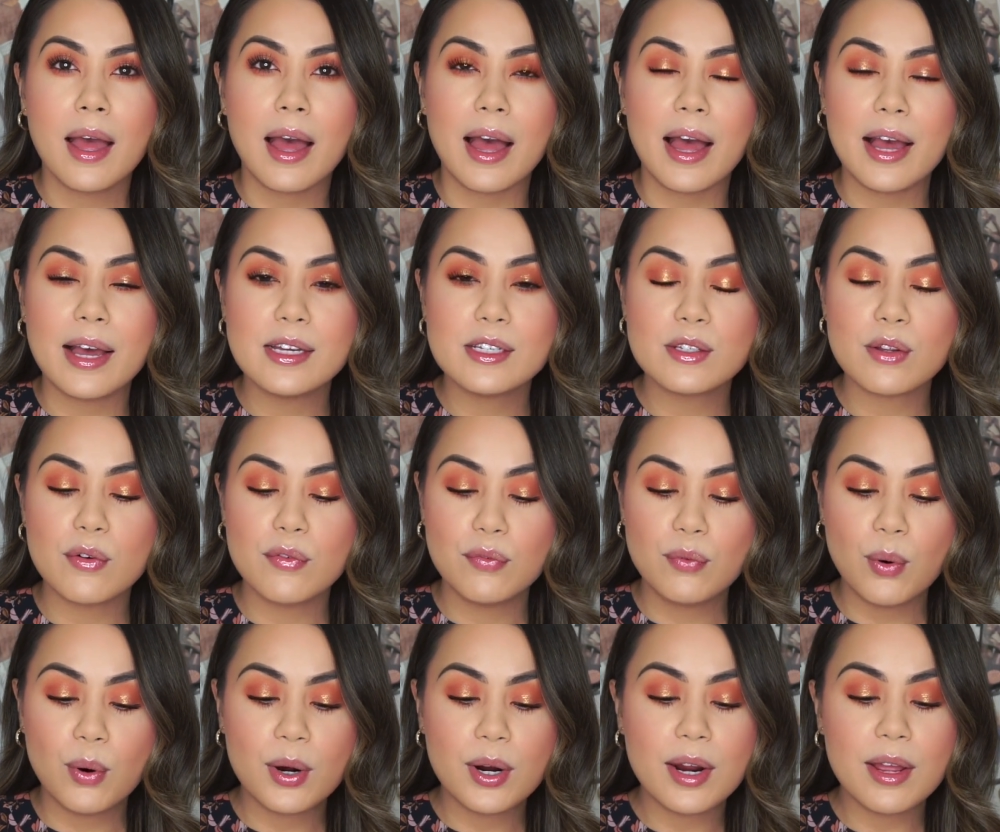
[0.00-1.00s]
As
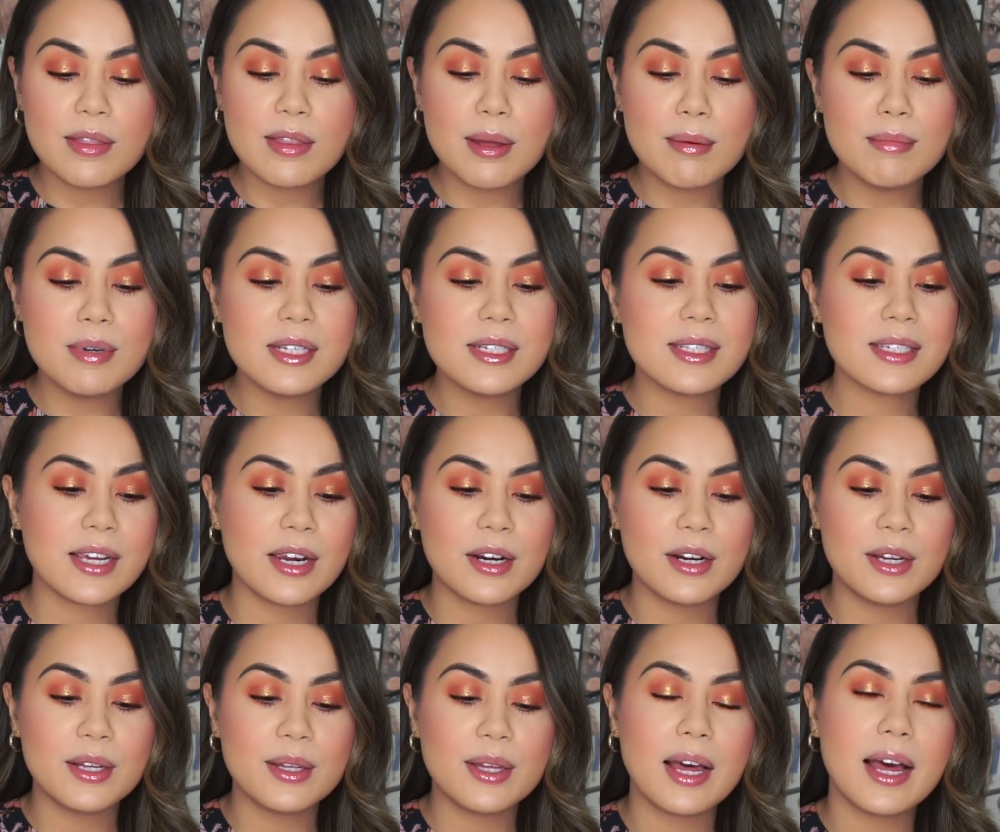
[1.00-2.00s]
for the
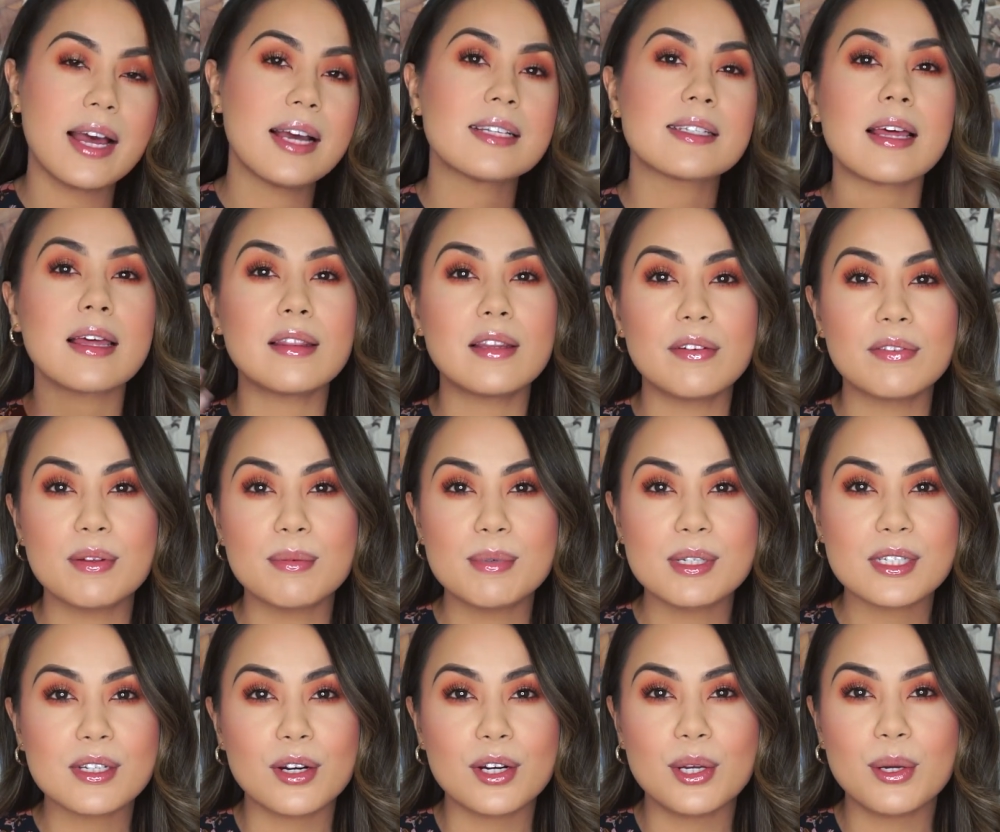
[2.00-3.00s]
mascara, you guys, I love the
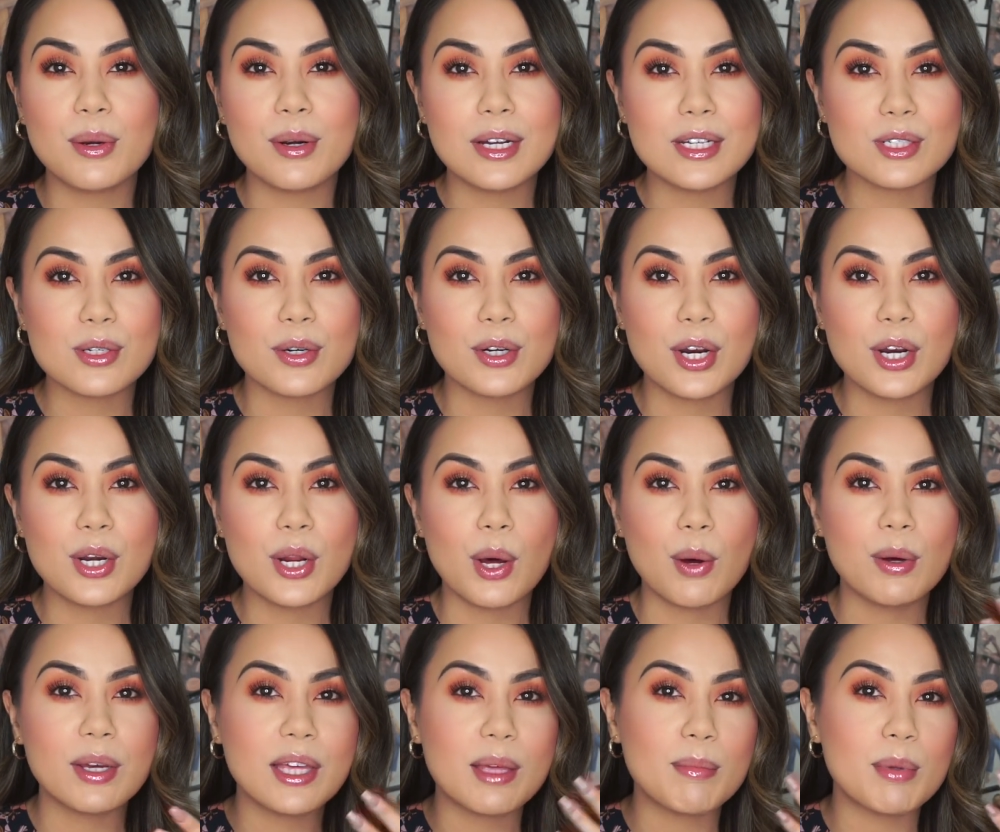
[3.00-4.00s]
mascara. You guys already
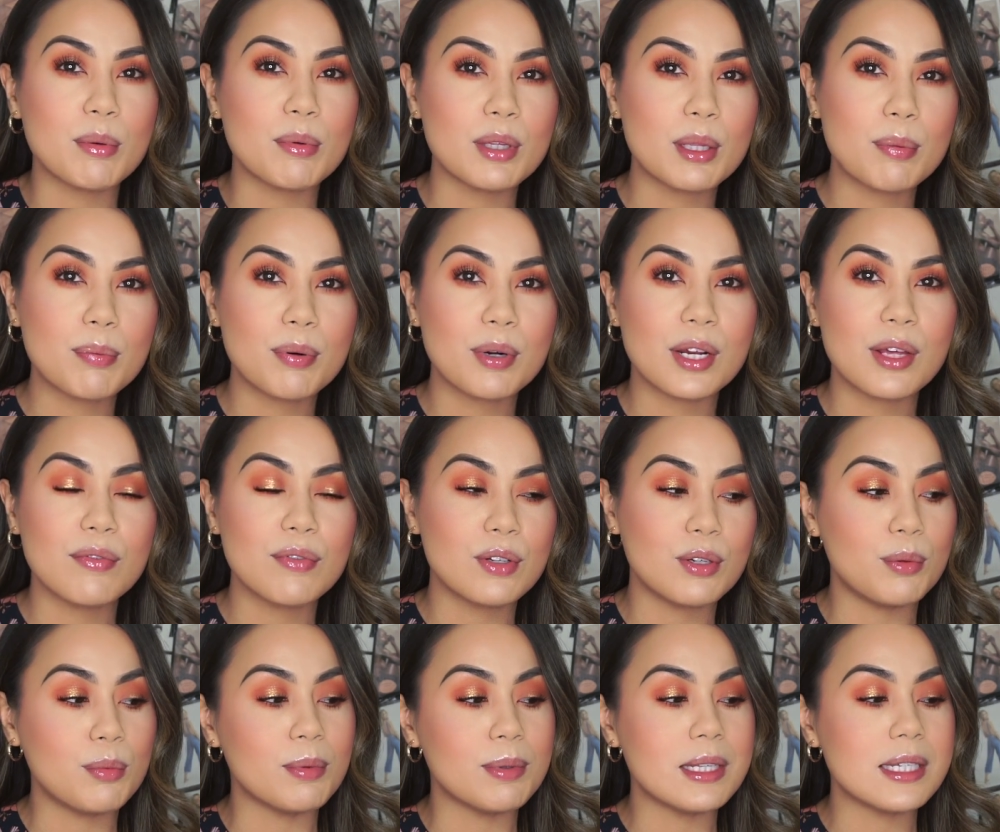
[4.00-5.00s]
know it give me really pretty
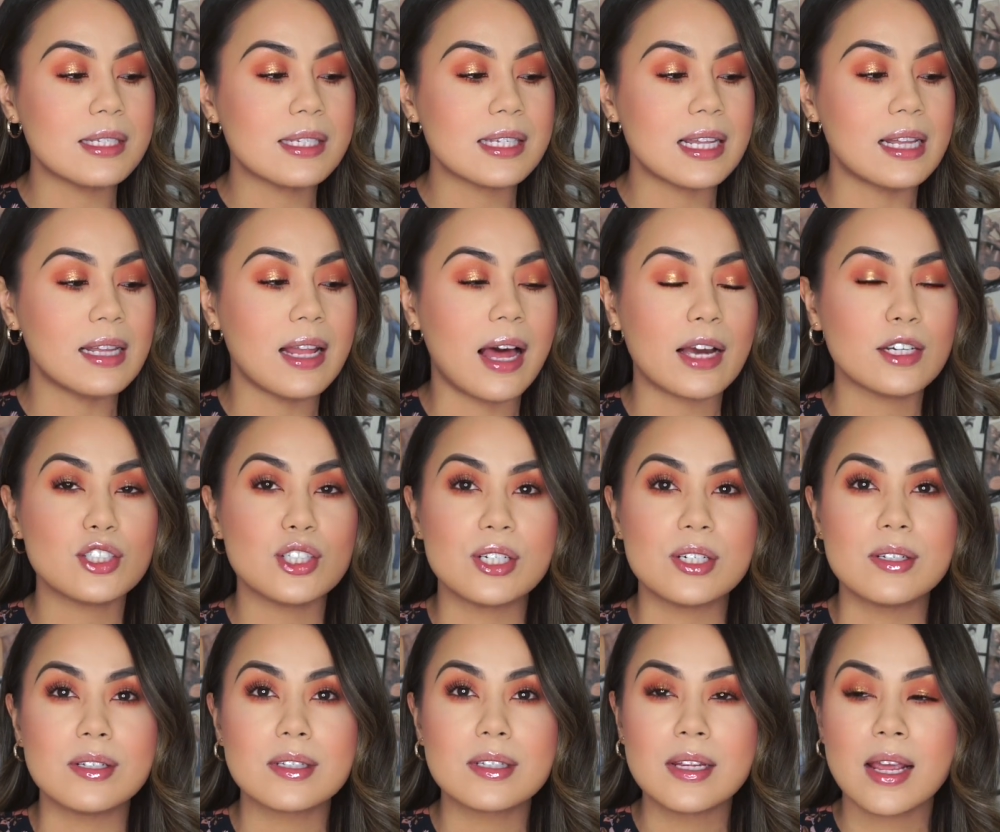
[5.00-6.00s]
voluminous
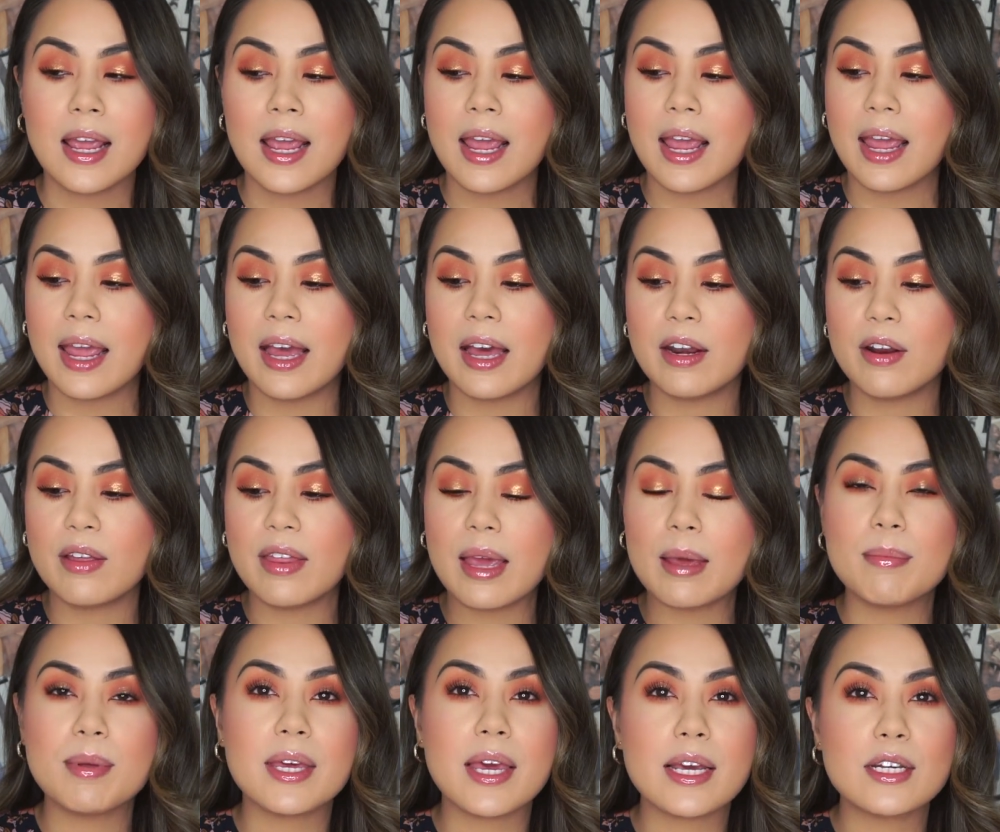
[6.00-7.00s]
lashes. And
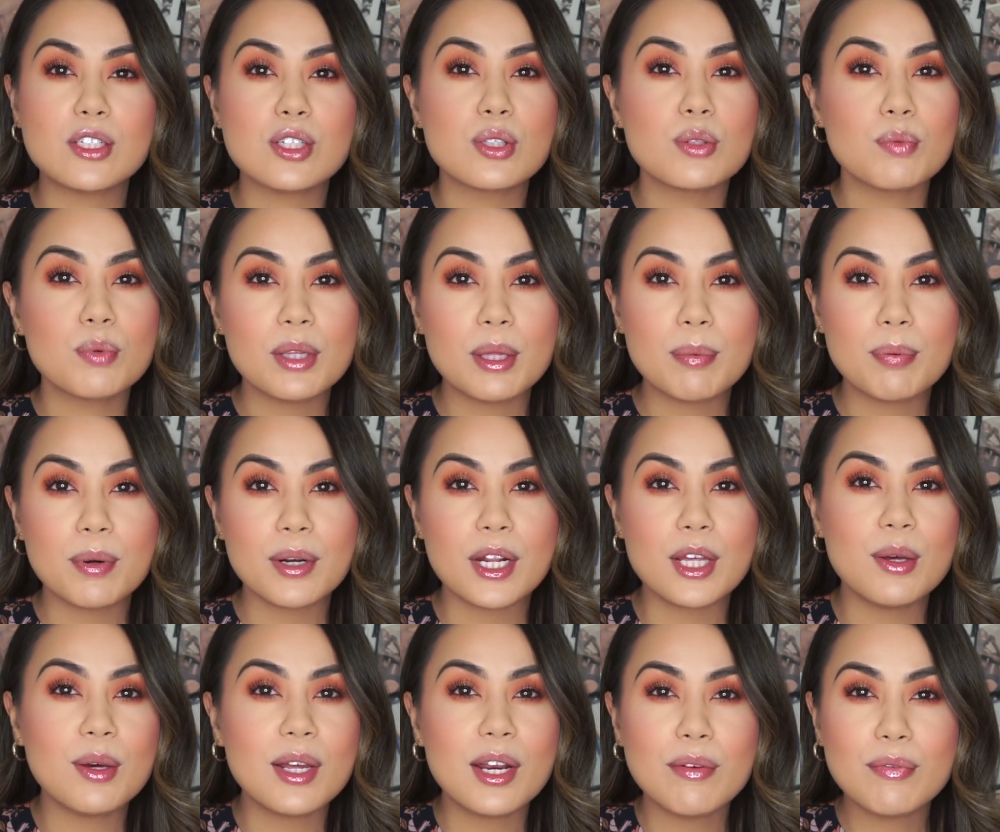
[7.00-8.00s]
ABH is really pretty.
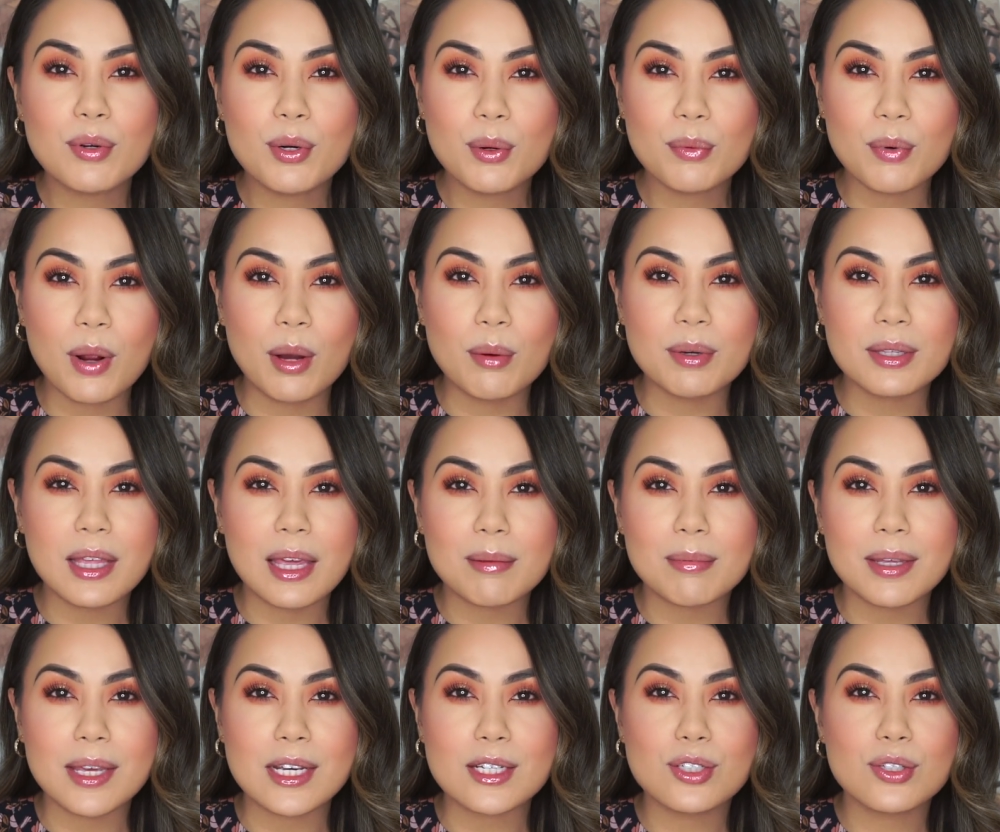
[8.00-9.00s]
You can never go wrong with
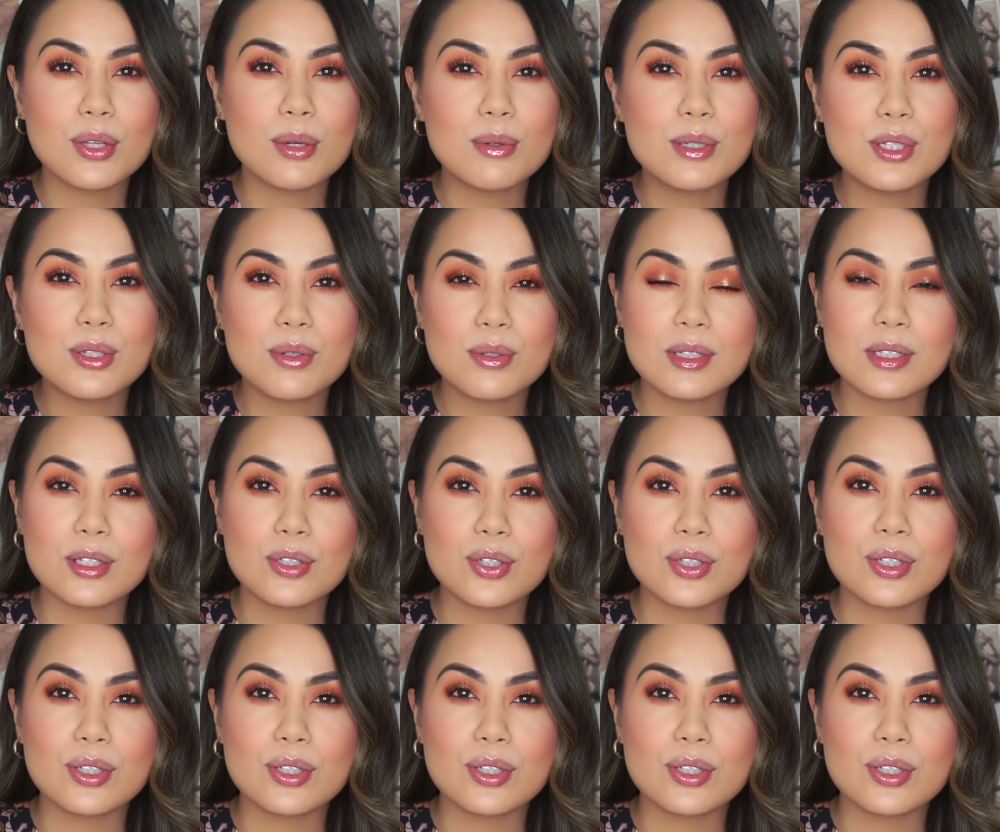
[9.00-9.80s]
ABH. They always do such a